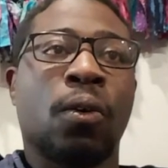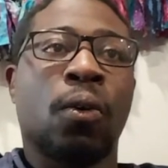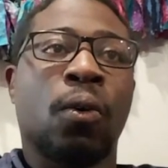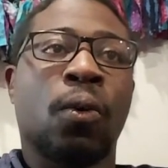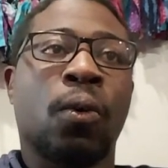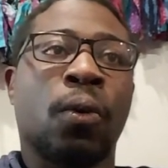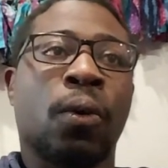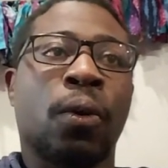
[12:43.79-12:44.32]

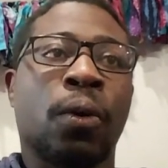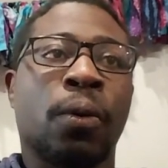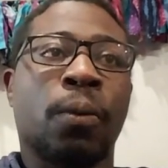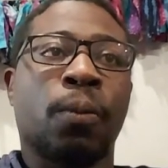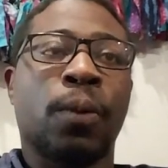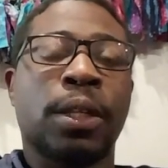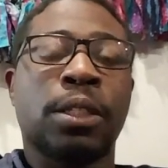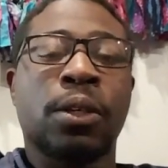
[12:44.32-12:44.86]
or
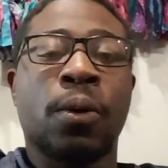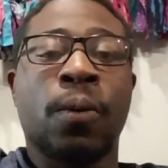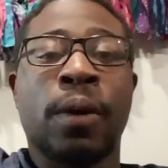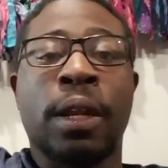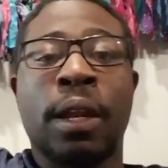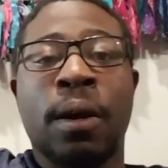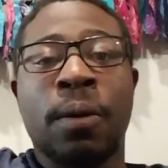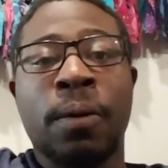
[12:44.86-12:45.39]
what's
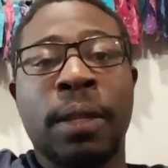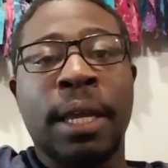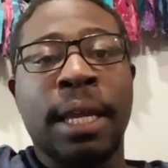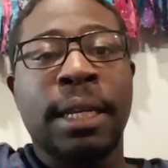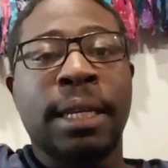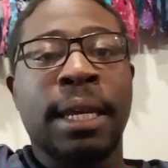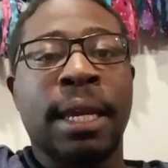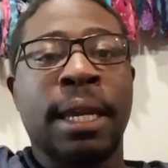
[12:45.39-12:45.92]
going on
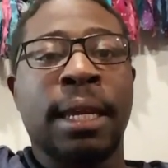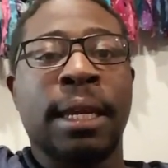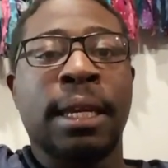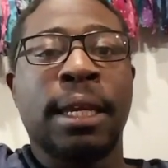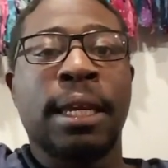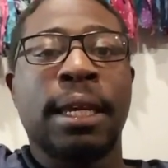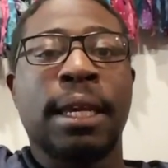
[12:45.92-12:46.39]
that day.